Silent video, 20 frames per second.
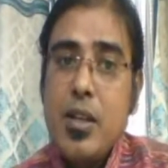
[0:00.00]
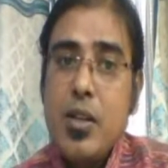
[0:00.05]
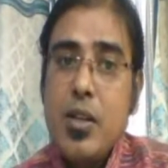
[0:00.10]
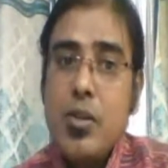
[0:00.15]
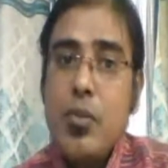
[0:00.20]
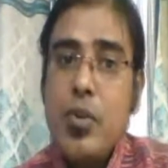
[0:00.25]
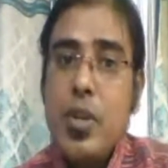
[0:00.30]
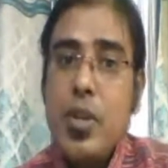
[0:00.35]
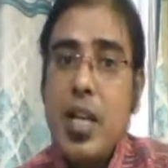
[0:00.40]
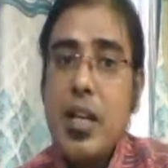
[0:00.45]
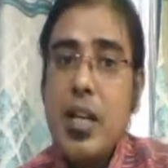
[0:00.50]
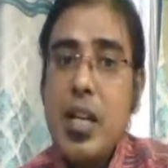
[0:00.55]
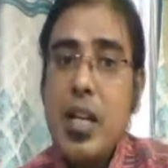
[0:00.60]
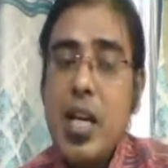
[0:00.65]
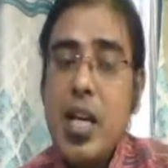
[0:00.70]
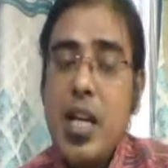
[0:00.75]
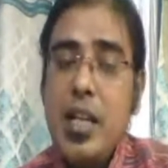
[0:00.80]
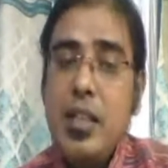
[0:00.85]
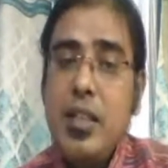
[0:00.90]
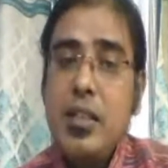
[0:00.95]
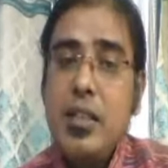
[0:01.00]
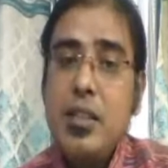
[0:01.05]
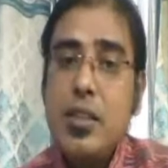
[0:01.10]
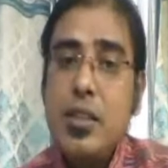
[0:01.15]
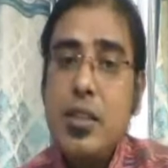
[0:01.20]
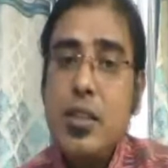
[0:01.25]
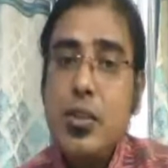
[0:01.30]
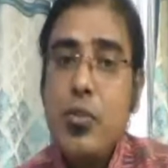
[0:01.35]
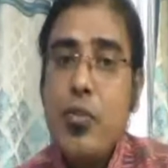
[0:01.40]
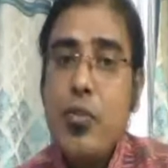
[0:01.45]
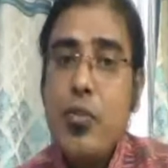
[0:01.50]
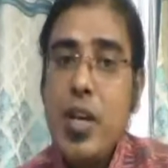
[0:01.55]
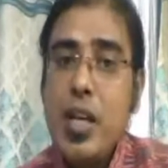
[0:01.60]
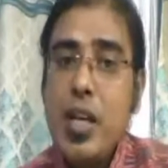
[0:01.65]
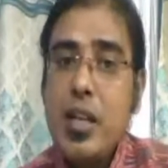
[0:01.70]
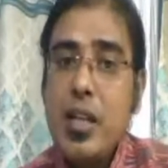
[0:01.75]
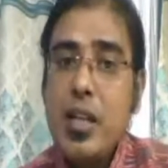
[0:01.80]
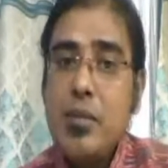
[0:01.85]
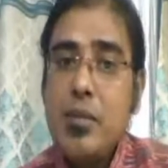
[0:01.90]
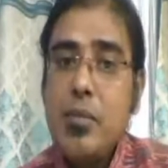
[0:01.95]
We are glad to
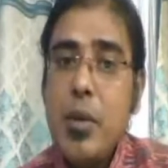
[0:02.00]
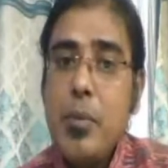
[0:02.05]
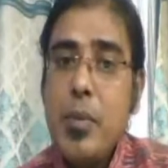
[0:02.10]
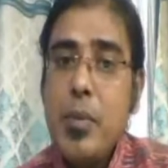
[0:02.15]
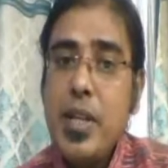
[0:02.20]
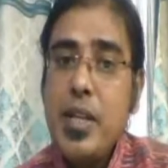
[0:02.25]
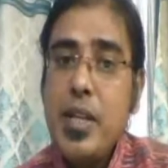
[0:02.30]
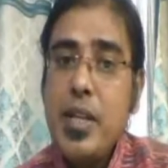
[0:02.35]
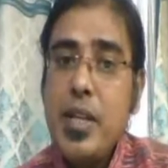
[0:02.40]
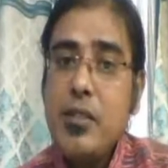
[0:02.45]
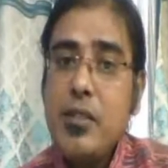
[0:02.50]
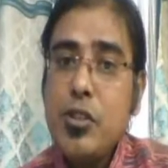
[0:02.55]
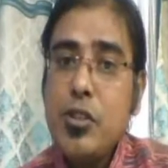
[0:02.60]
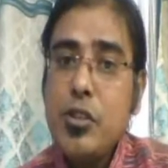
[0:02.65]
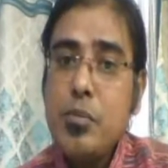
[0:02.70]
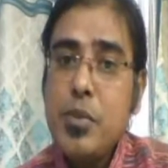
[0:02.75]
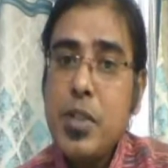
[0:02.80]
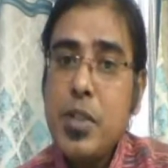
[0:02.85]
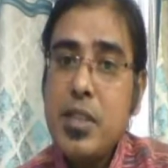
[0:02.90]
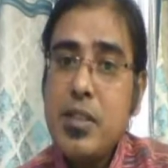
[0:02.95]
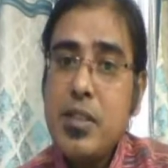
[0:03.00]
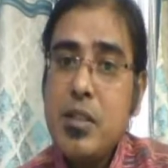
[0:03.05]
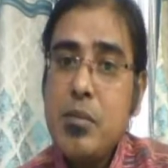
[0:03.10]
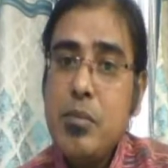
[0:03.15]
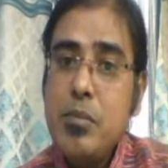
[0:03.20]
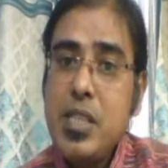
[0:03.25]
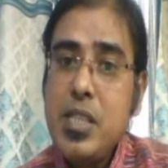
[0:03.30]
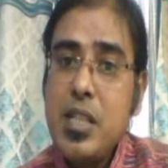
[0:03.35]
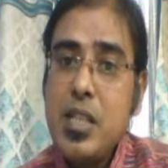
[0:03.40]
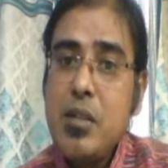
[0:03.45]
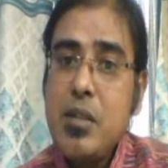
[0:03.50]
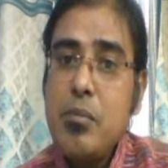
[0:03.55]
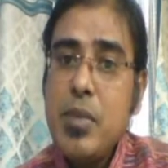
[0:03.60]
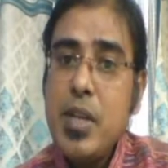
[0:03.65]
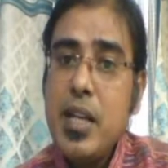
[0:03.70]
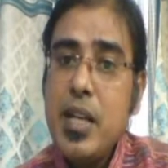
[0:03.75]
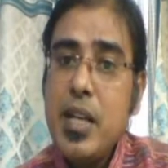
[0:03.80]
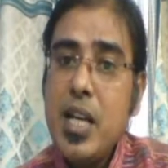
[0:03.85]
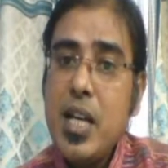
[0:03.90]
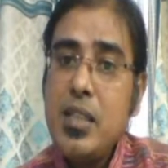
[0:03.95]
welcome eminent resource person, Mr.
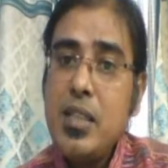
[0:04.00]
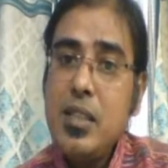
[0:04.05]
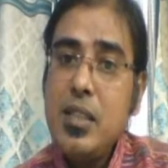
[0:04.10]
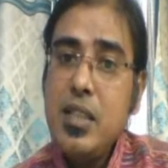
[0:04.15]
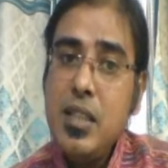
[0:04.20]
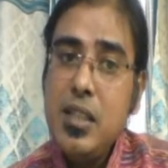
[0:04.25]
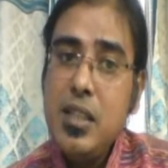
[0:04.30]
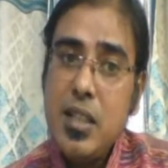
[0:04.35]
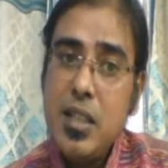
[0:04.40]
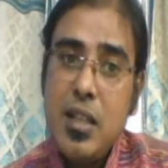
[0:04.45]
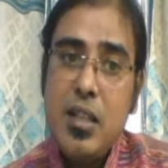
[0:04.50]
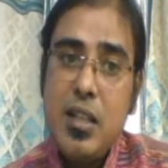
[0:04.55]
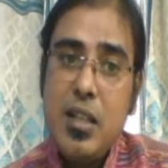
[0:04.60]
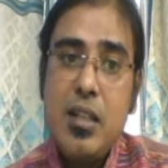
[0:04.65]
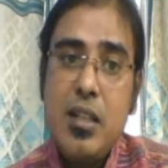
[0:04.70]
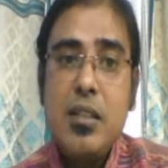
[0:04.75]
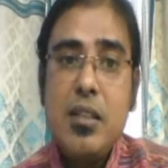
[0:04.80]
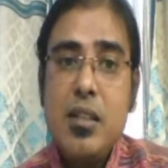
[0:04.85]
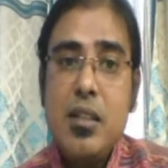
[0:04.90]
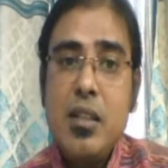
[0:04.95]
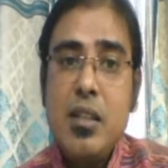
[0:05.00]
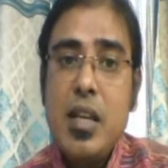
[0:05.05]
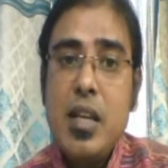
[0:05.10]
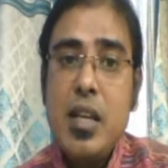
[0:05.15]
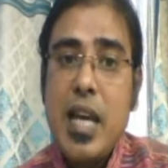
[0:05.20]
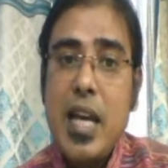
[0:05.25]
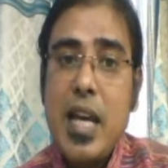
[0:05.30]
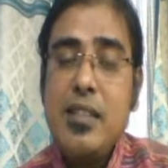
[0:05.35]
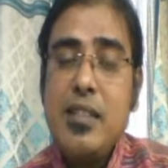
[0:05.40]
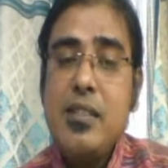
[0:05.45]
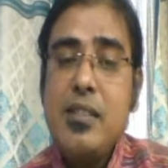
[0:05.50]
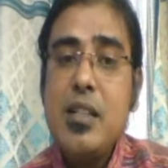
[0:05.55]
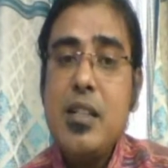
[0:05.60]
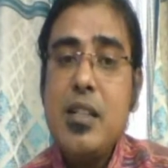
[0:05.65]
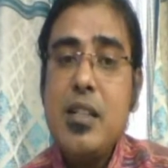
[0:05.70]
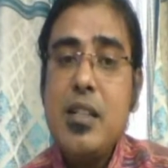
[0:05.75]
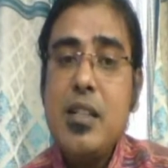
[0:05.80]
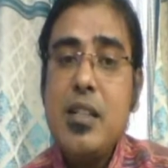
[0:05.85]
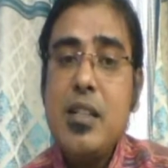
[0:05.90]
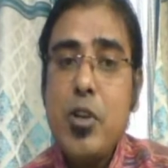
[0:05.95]
Mehraj Dindar, Assistant
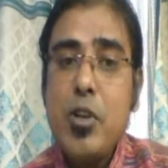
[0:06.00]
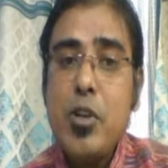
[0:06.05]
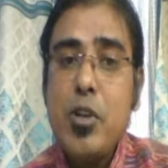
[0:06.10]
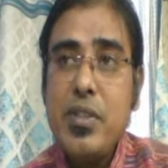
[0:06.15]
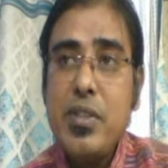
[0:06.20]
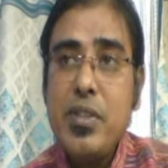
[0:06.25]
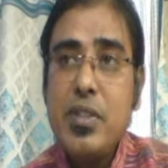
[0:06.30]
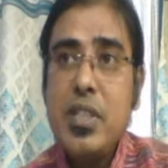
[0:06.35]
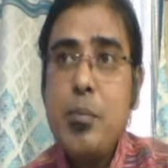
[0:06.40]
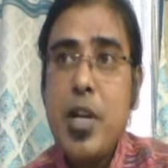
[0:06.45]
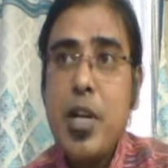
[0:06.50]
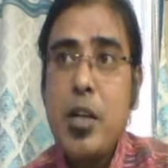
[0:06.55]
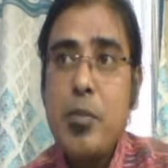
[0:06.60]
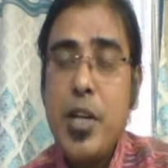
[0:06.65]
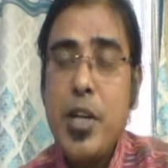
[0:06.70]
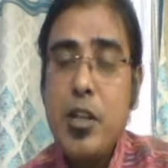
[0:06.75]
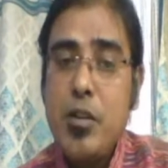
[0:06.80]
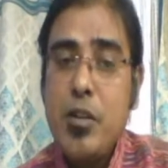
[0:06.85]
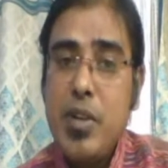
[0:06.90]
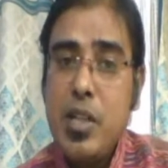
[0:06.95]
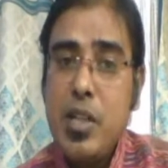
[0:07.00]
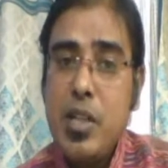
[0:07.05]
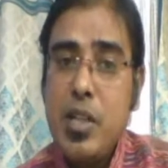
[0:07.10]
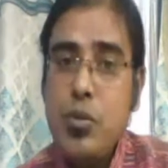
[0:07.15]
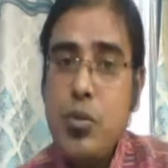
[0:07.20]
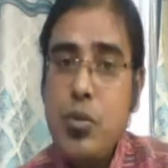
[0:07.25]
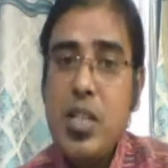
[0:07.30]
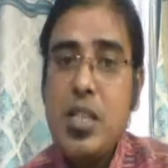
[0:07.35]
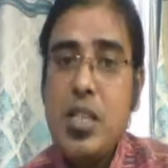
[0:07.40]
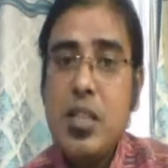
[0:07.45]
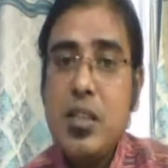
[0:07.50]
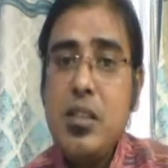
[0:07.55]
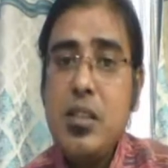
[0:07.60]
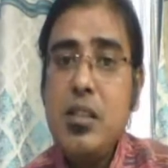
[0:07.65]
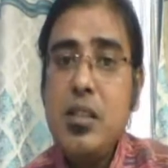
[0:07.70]
Professor, Department of Education,